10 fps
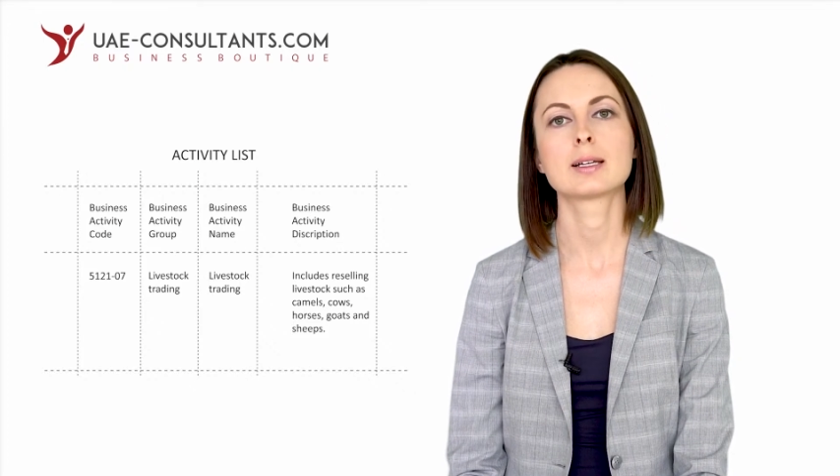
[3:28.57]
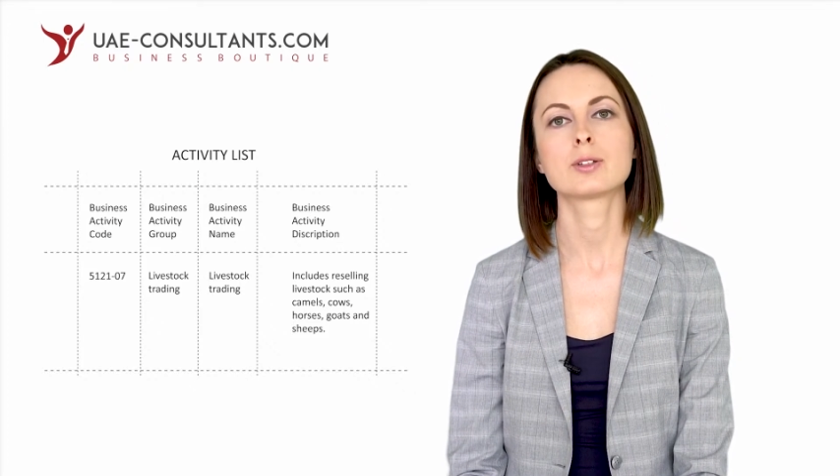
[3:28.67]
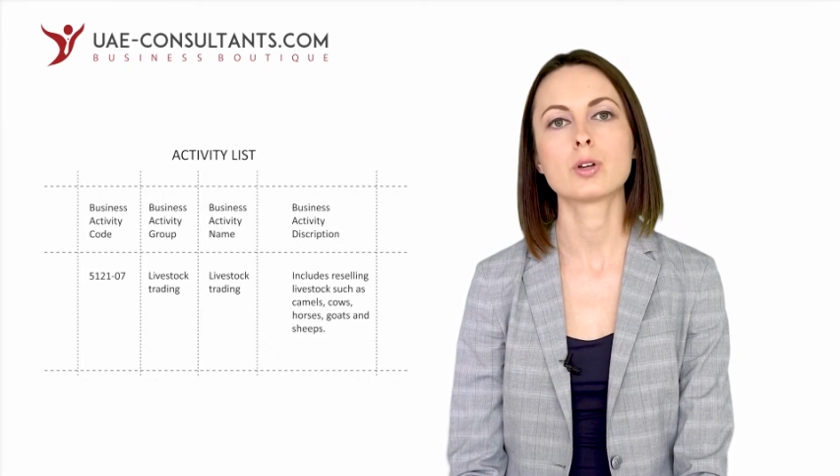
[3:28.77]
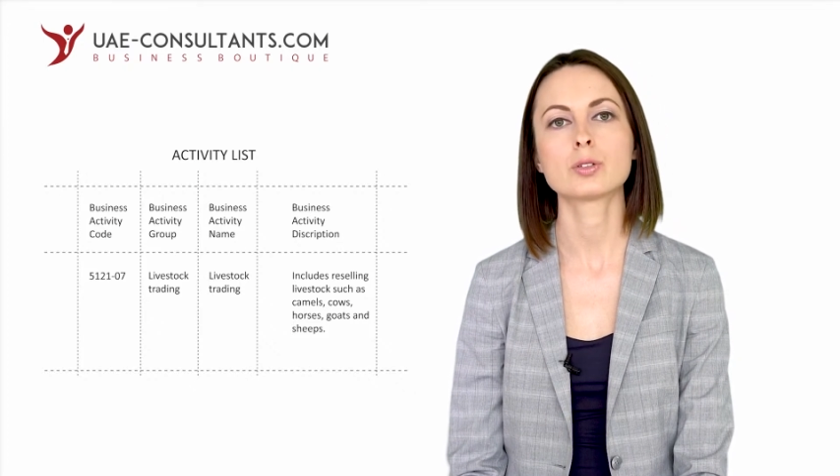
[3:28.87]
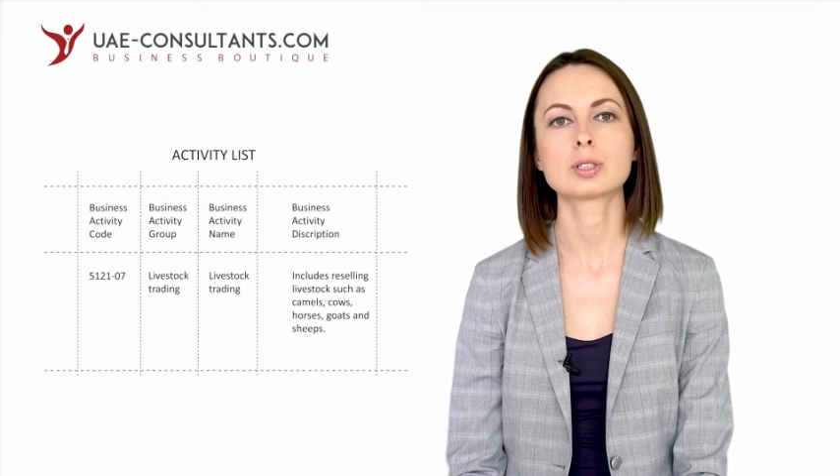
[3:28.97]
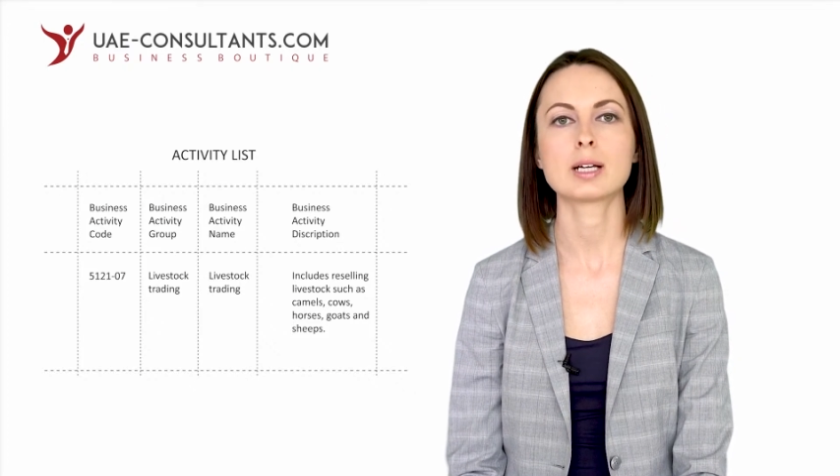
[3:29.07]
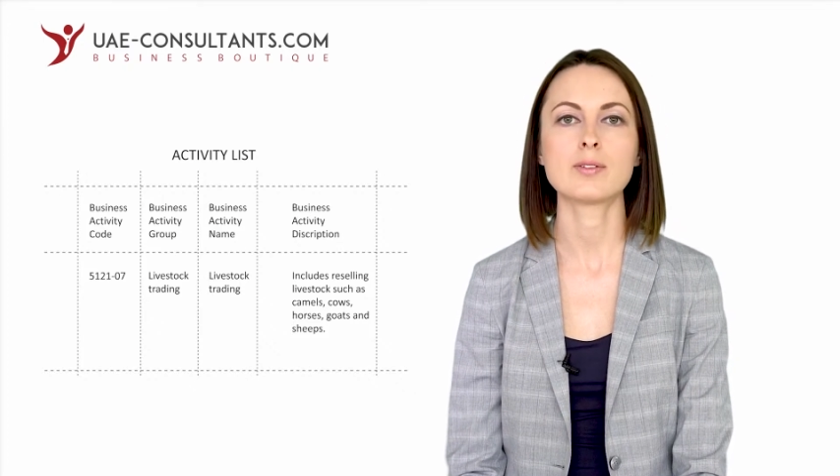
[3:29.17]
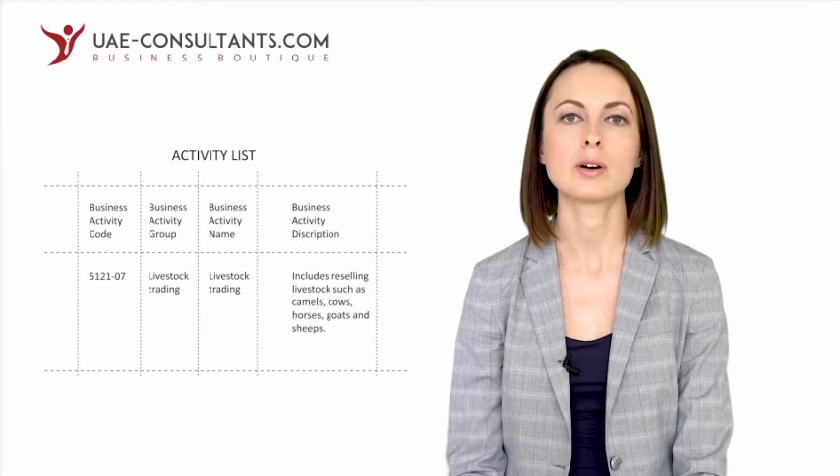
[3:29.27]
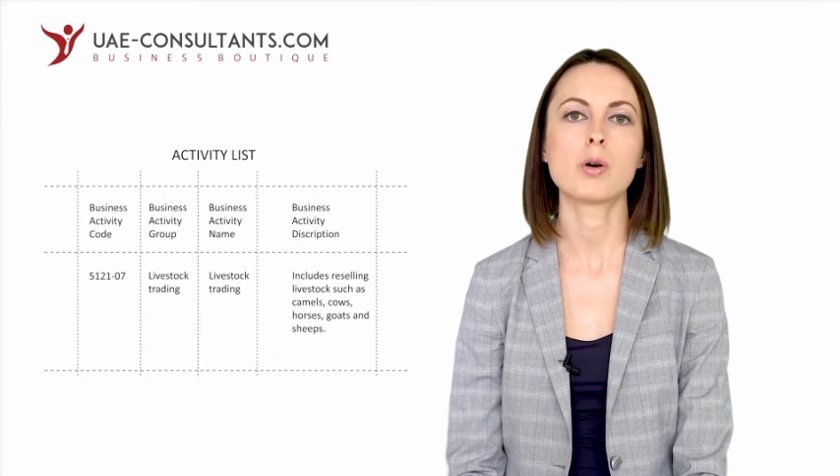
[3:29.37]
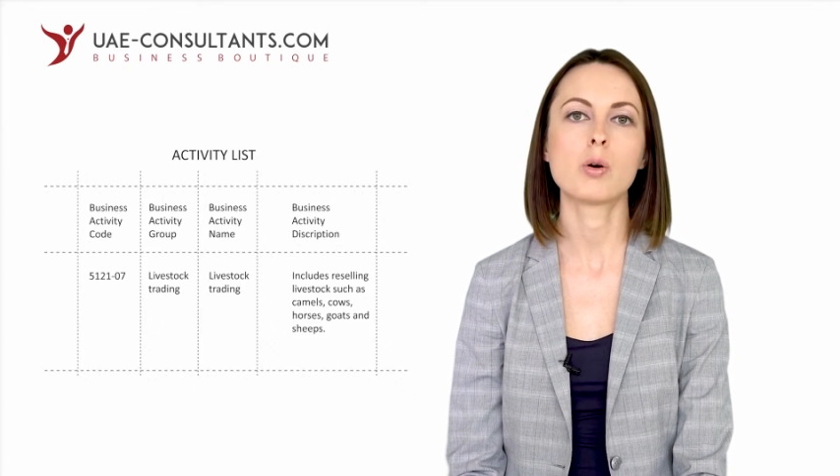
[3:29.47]
cannot
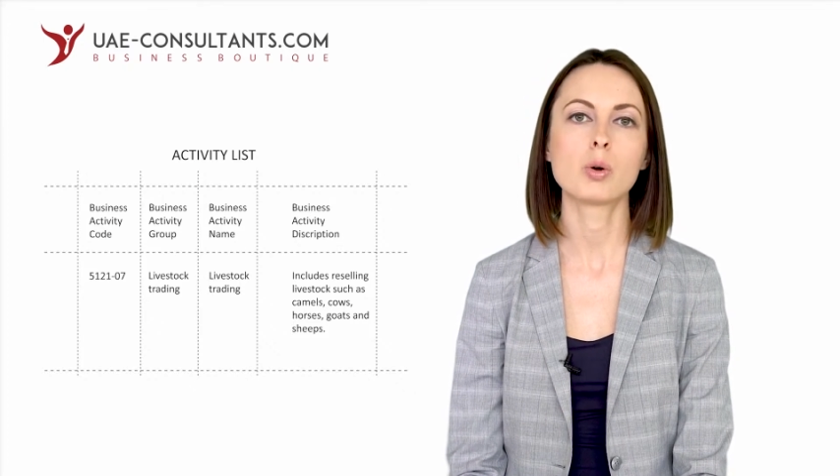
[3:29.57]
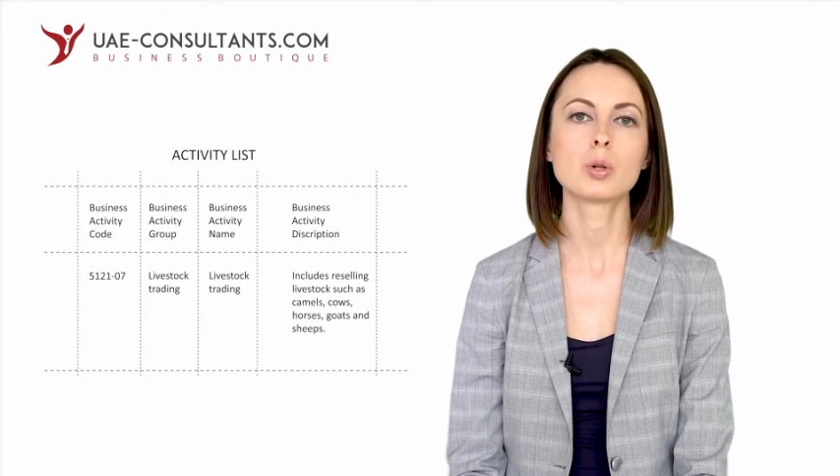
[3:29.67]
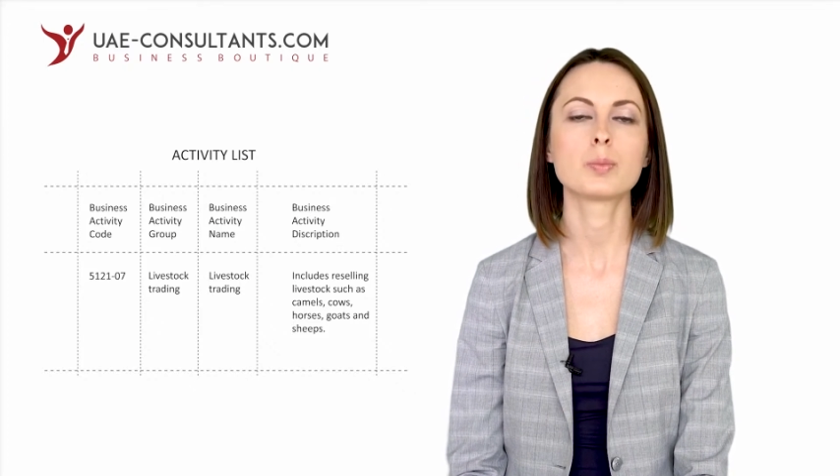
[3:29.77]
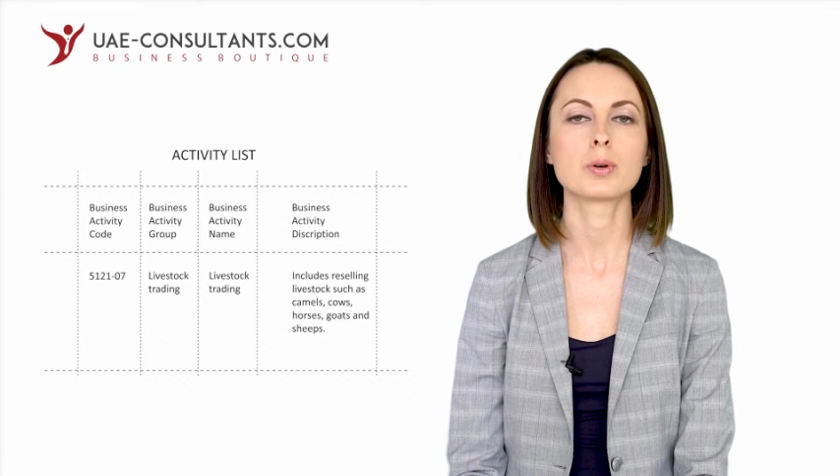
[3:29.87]
cover all